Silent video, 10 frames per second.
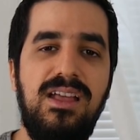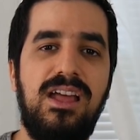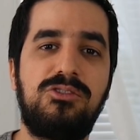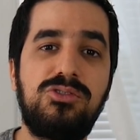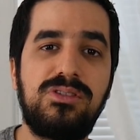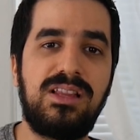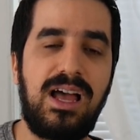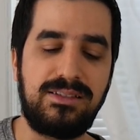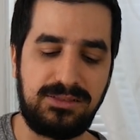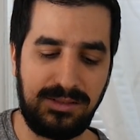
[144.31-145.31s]
and
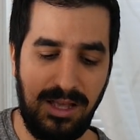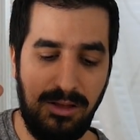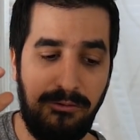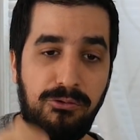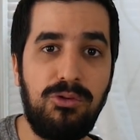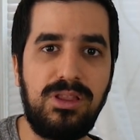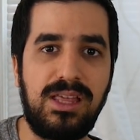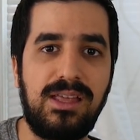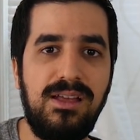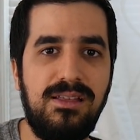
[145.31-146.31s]
utilize
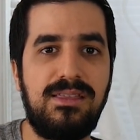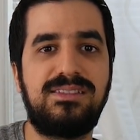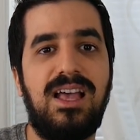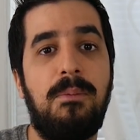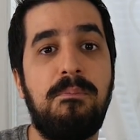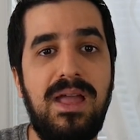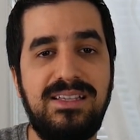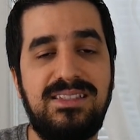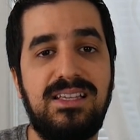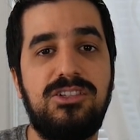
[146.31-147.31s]
fully this
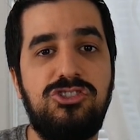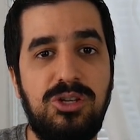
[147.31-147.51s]
amazing